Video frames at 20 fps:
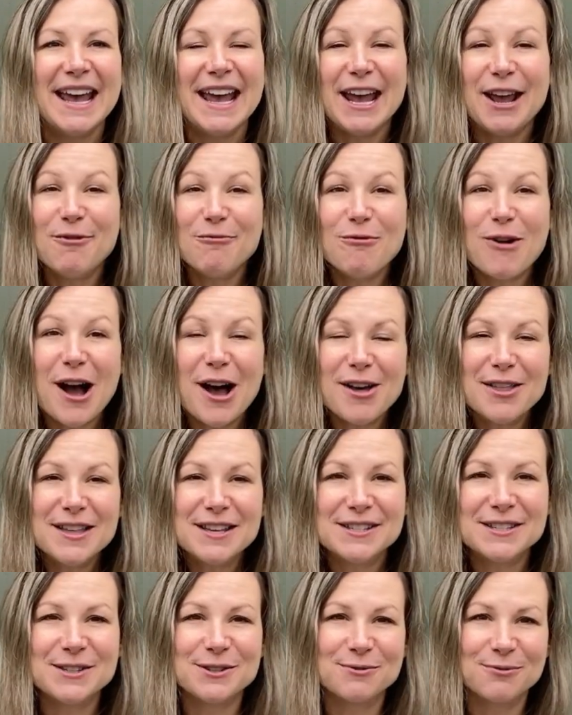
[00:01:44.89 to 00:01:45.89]
And while
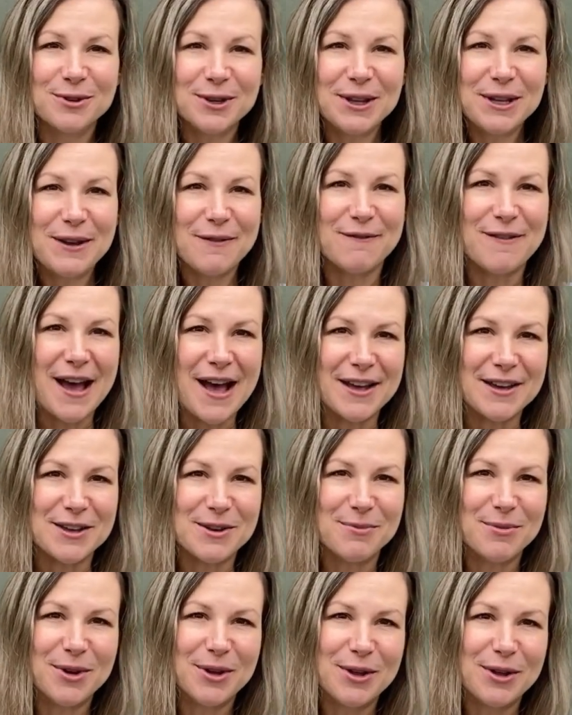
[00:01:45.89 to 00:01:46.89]
this is really
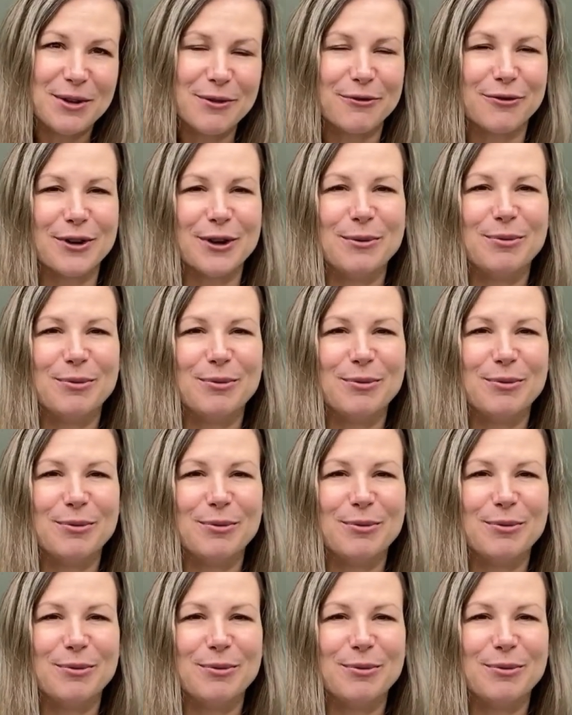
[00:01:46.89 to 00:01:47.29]
valuable for